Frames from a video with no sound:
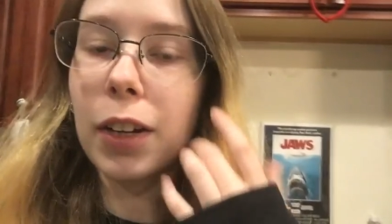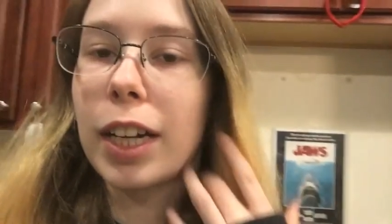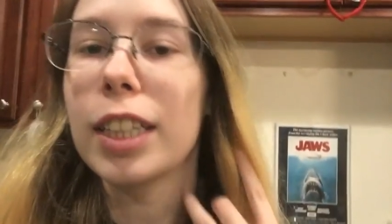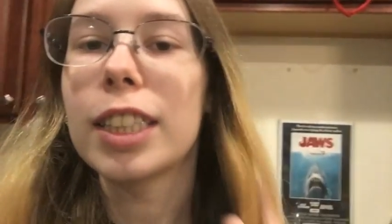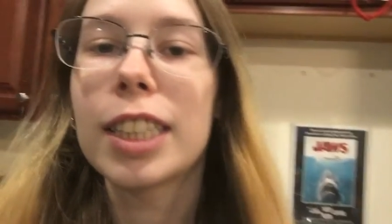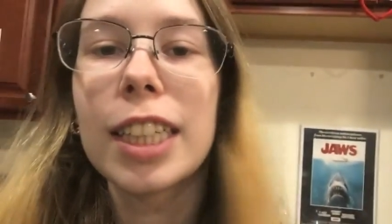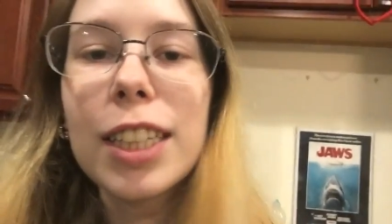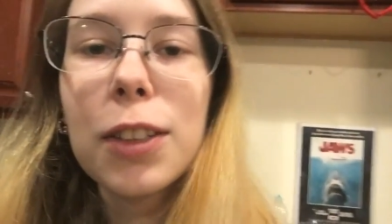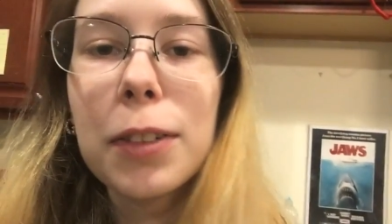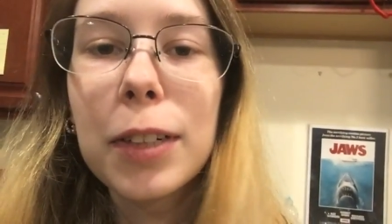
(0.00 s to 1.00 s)
Okay, it's day
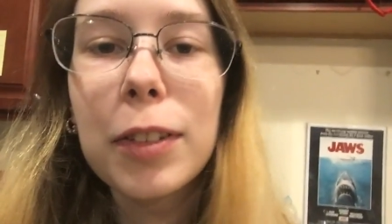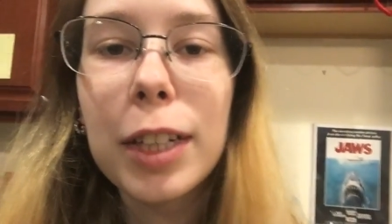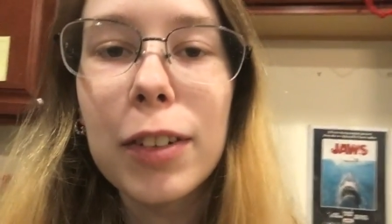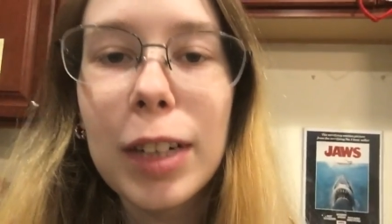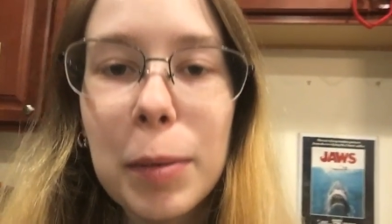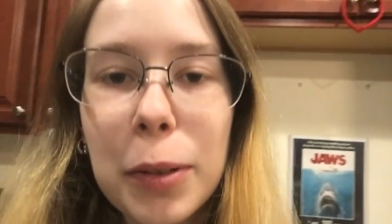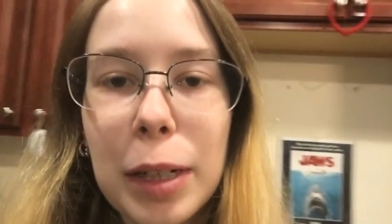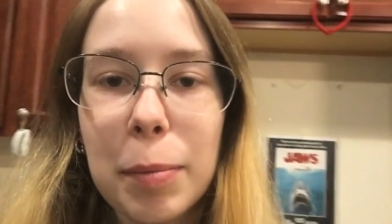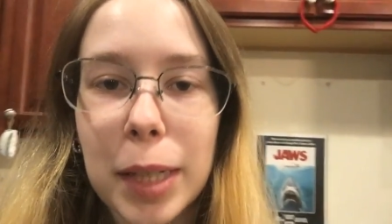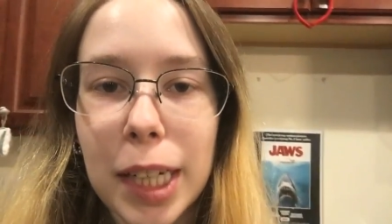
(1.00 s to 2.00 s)
three of NaNoWriMo
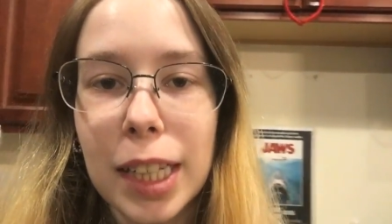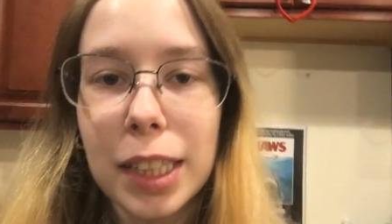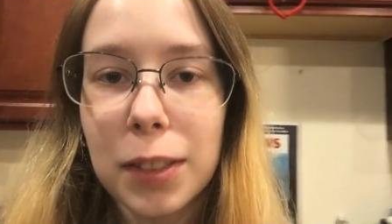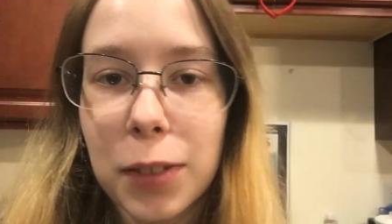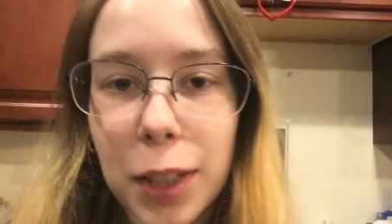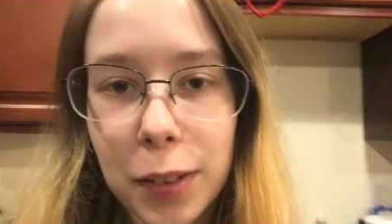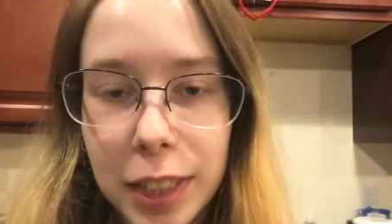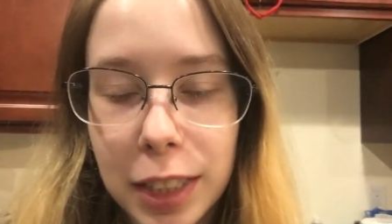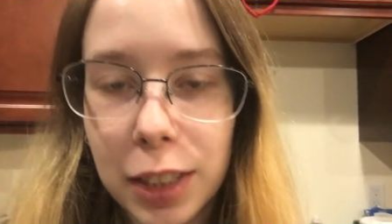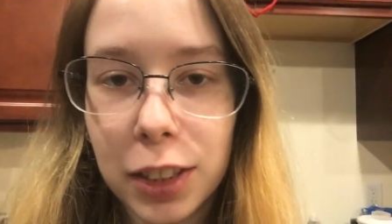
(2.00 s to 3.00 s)
and I'm making this video a
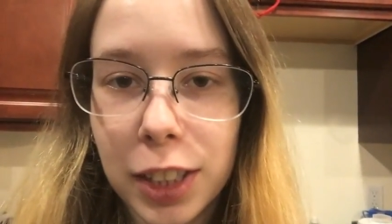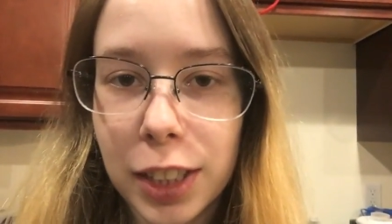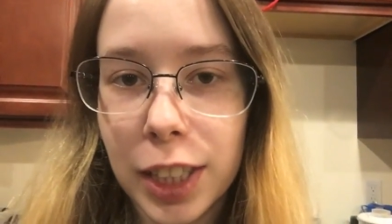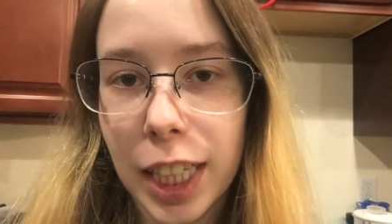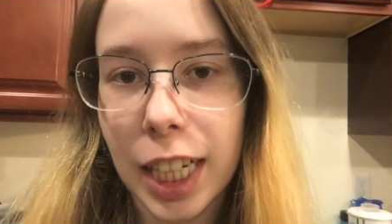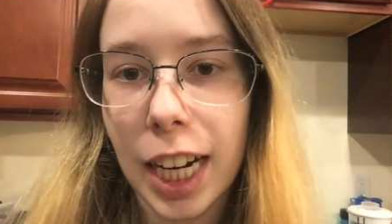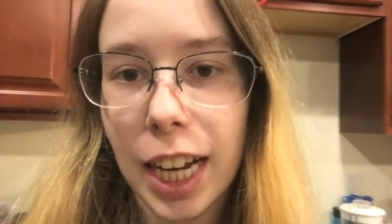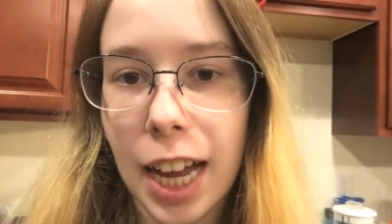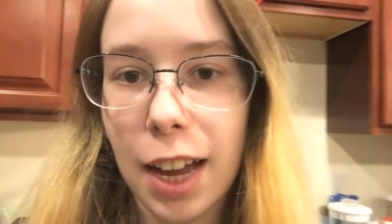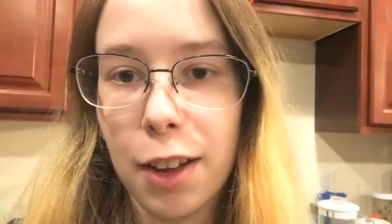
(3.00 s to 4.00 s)
little earlier than
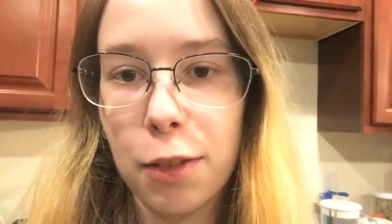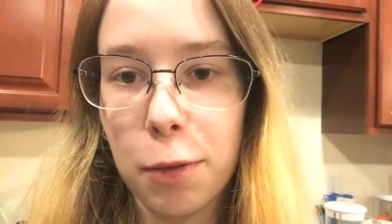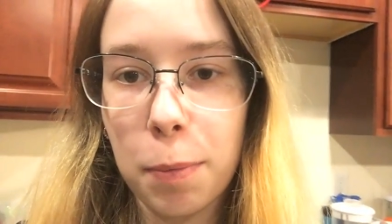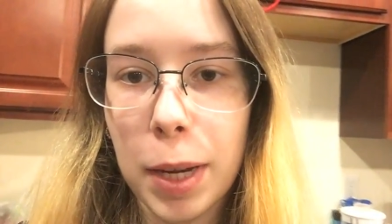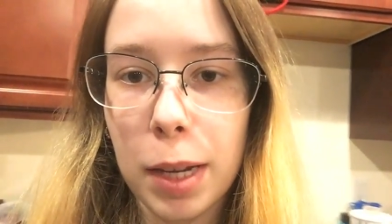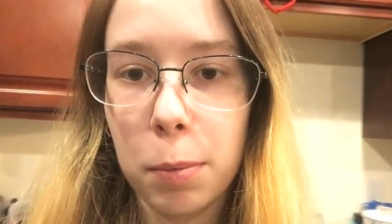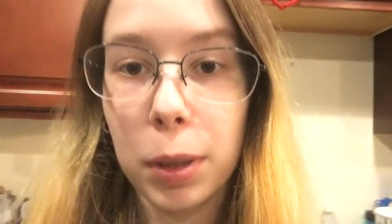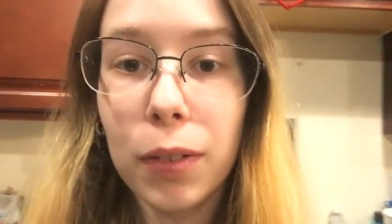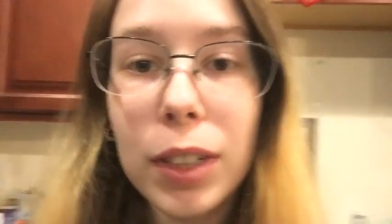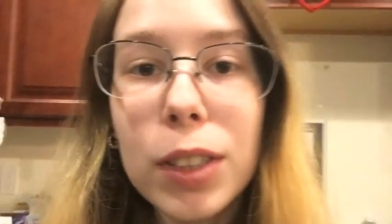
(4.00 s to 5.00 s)
I have made
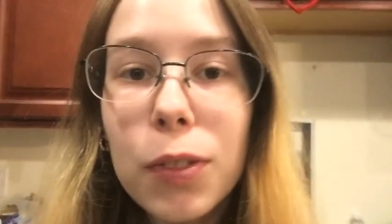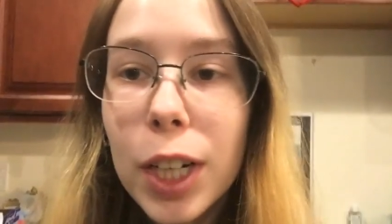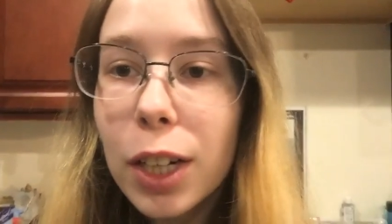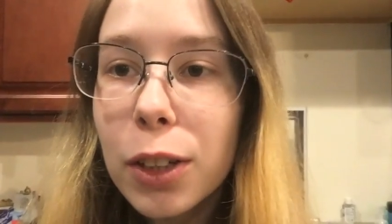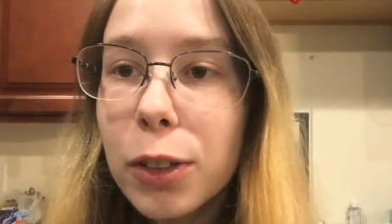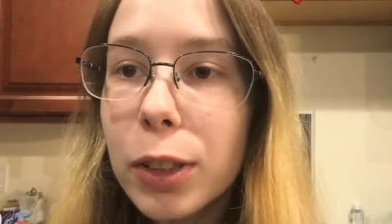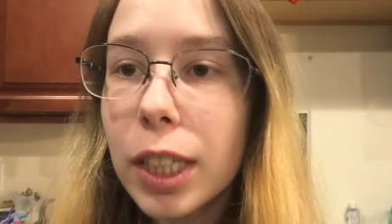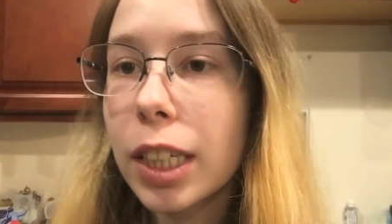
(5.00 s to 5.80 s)
previous videos.